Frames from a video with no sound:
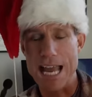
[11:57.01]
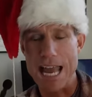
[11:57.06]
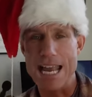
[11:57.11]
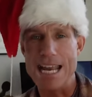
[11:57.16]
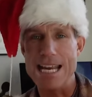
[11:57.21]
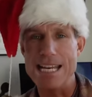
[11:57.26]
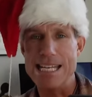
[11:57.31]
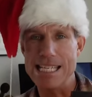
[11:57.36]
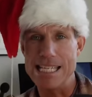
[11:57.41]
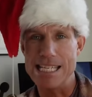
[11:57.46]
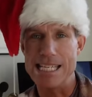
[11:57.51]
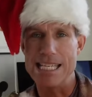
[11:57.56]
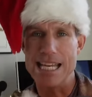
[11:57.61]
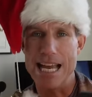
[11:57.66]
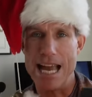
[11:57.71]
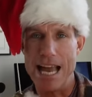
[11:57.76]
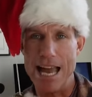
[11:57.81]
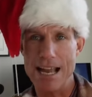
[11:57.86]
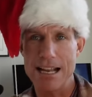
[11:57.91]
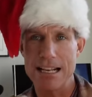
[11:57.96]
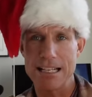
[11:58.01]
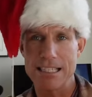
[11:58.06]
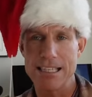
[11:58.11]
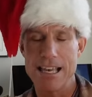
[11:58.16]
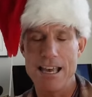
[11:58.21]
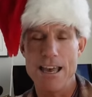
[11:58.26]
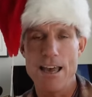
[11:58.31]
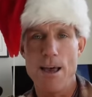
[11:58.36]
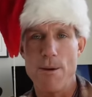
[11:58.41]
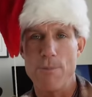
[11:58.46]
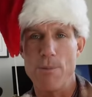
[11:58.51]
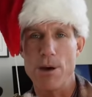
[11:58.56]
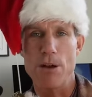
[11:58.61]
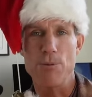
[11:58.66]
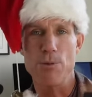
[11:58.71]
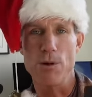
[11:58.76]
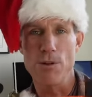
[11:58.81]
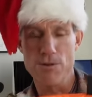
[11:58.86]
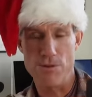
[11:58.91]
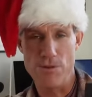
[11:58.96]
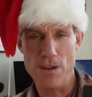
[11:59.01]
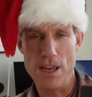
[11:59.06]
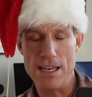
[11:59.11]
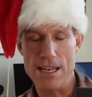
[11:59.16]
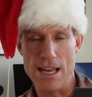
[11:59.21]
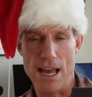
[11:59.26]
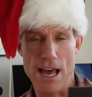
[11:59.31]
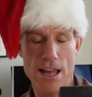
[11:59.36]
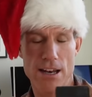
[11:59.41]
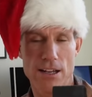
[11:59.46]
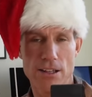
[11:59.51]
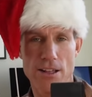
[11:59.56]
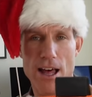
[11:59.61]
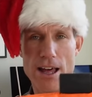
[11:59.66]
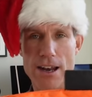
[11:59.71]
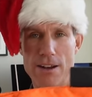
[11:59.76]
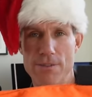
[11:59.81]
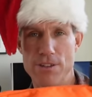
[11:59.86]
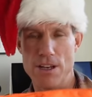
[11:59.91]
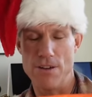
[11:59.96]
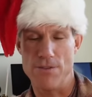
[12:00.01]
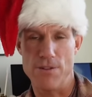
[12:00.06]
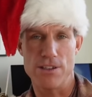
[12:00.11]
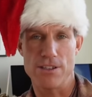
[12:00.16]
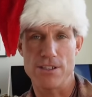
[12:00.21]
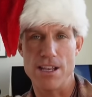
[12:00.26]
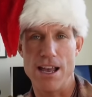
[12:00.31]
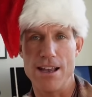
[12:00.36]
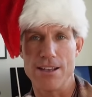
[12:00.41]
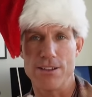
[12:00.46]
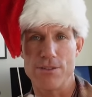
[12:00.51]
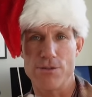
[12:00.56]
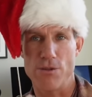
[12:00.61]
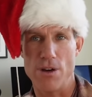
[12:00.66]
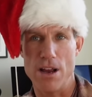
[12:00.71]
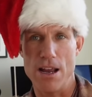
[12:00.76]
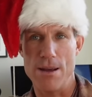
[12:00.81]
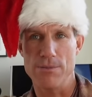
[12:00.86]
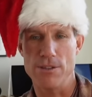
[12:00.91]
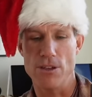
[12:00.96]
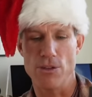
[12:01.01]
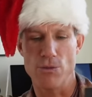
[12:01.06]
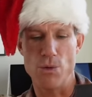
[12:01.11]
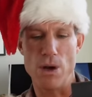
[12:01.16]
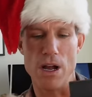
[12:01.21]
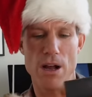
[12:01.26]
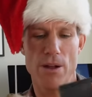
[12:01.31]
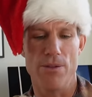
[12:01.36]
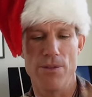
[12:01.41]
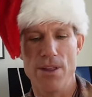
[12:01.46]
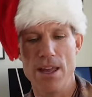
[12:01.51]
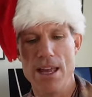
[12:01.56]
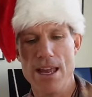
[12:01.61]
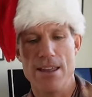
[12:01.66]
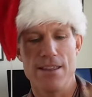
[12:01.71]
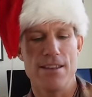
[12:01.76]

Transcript: ADX, but it will fit on a lot of different size frames as well.